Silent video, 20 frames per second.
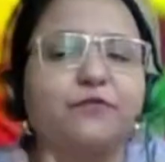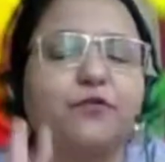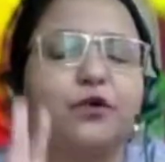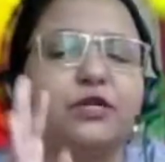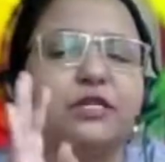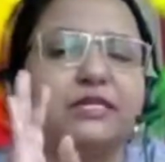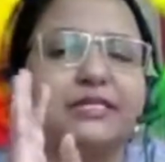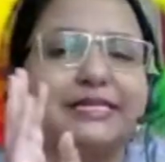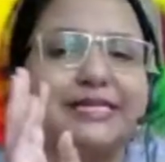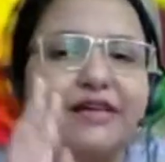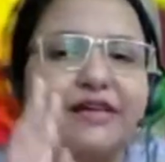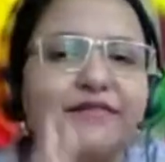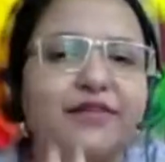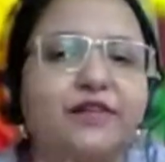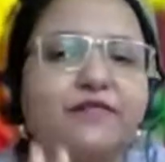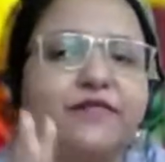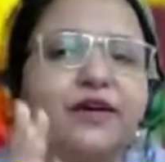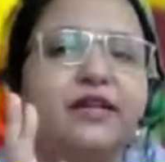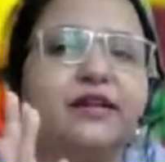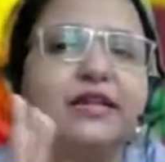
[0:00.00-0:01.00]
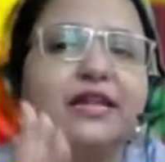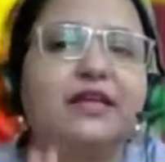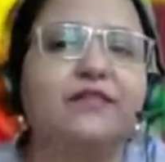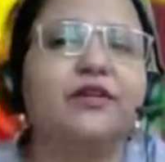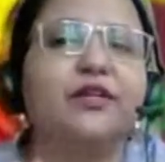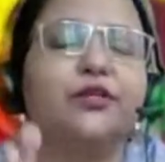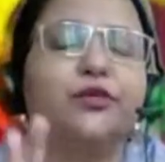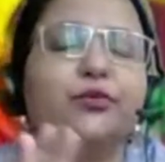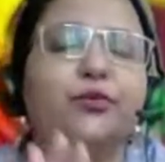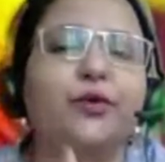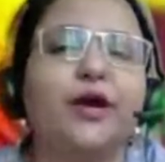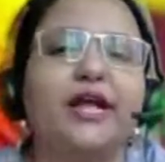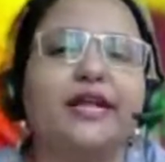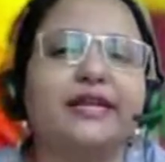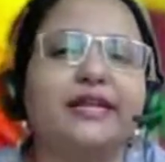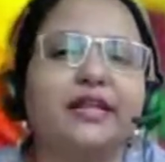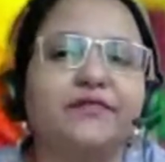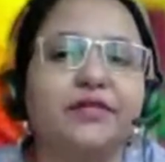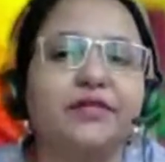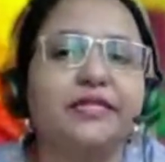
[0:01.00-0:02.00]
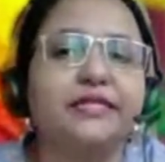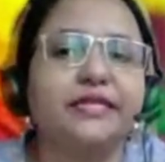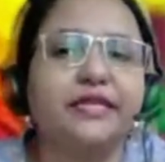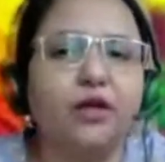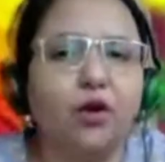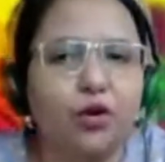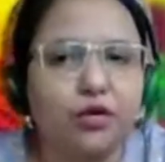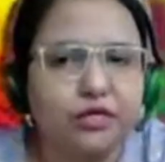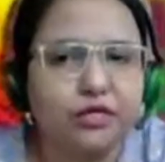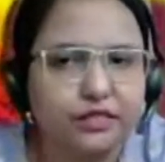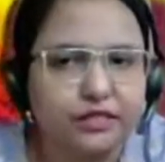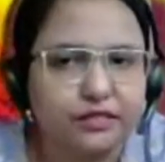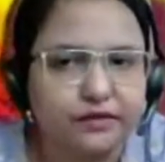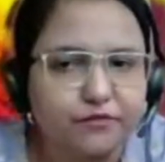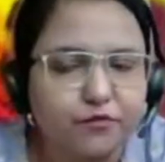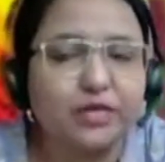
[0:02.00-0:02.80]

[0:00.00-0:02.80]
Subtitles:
what is level 1, level 2, and level 3 autism,